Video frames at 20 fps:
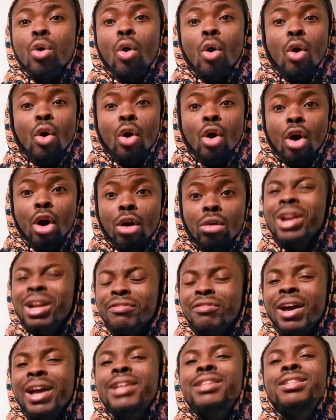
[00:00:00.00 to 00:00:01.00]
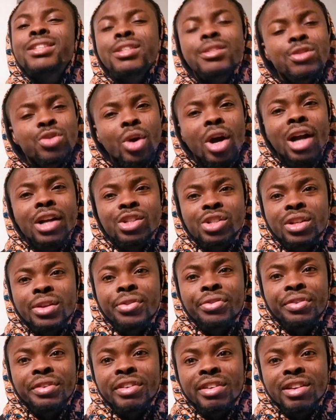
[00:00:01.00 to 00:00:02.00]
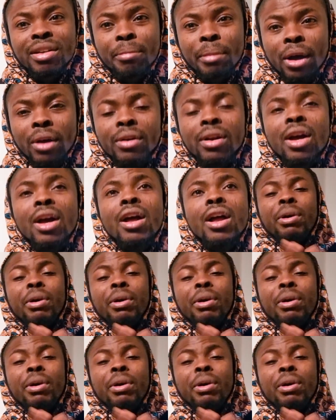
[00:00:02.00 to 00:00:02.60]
or whatever it is you're actually thinking about.